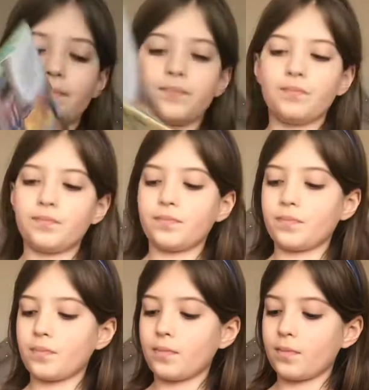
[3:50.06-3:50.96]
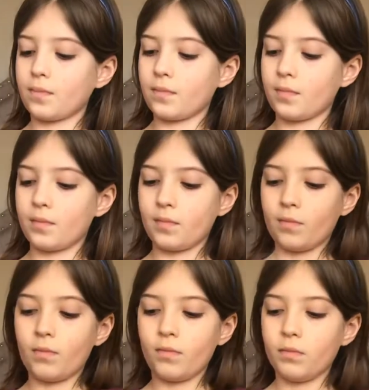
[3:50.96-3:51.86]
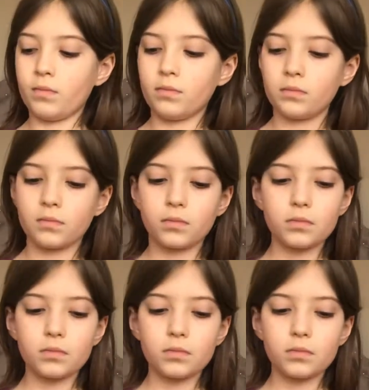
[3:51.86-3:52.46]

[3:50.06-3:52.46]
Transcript: Nobody speaks.